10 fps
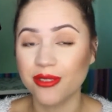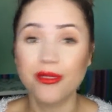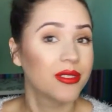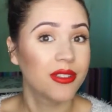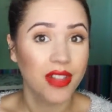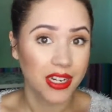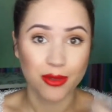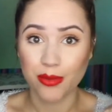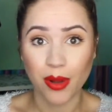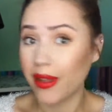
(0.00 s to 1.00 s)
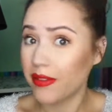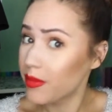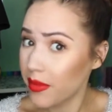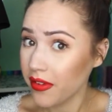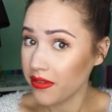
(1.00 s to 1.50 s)
So The Flash would probably have
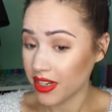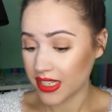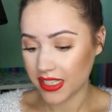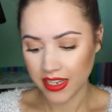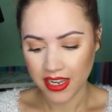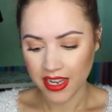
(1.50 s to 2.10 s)
to be my favorite.